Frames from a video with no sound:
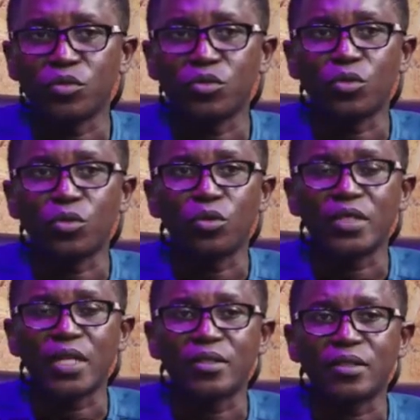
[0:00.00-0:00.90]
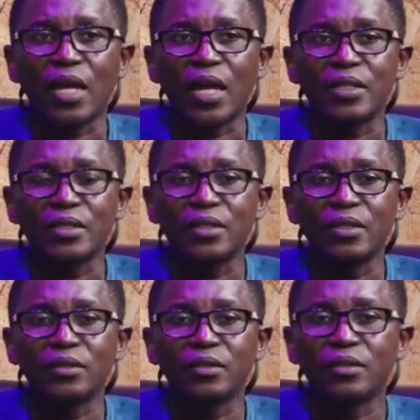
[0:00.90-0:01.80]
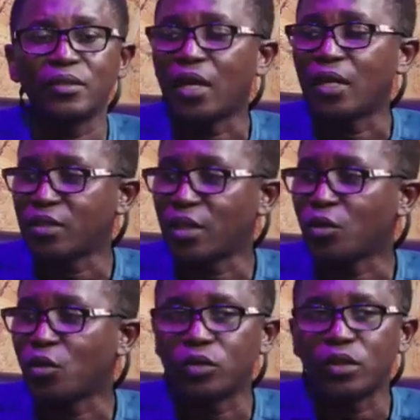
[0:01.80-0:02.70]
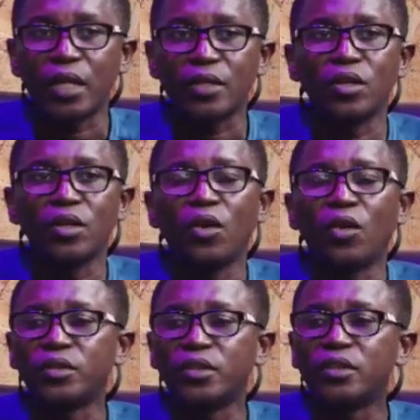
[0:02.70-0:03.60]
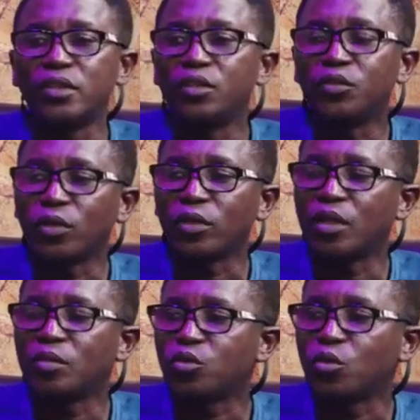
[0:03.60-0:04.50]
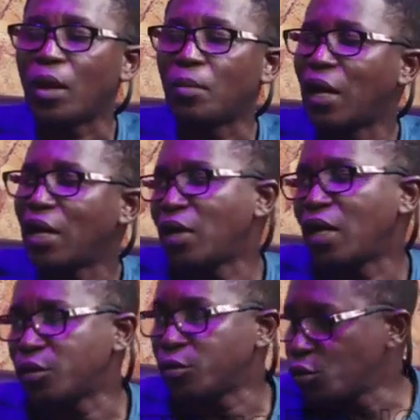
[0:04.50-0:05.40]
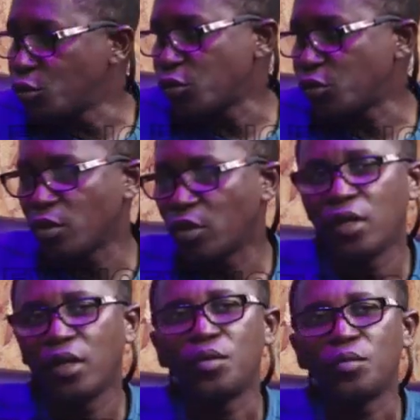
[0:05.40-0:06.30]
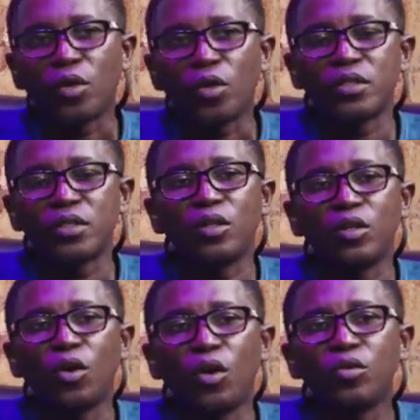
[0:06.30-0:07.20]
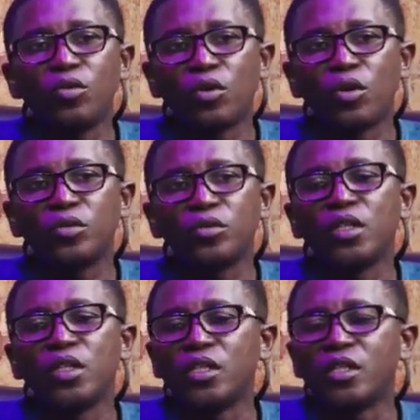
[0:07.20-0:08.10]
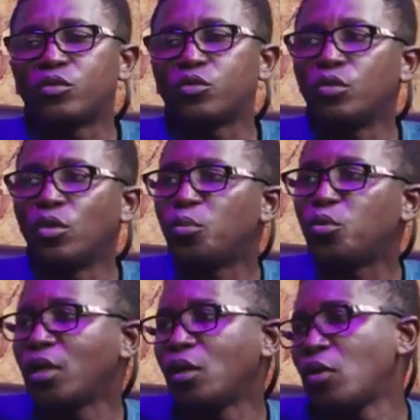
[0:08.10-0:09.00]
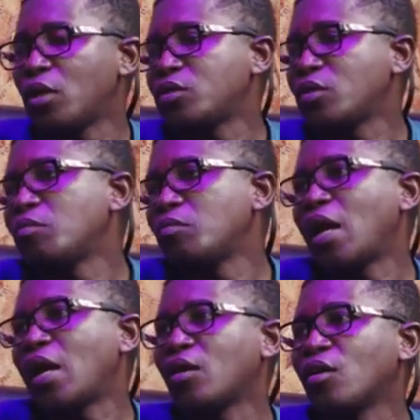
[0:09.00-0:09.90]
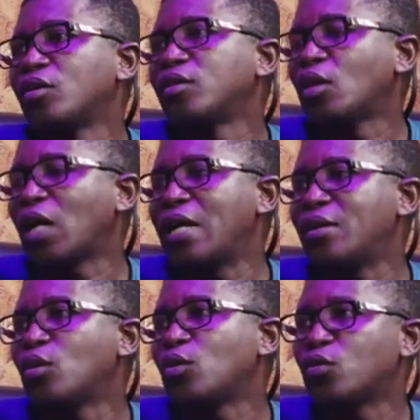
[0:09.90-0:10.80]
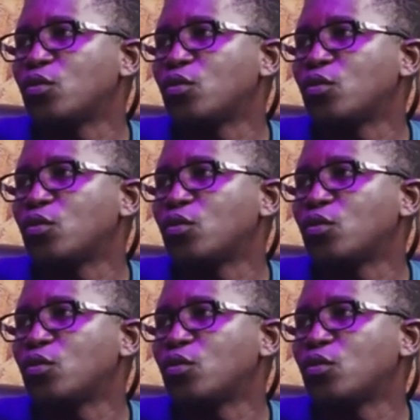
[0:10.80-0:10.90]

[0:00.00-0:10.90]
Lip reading: to sensitizing stakeholders on the need for them to abide by the rules. Because in the long run, it will not put a question mark on the kind of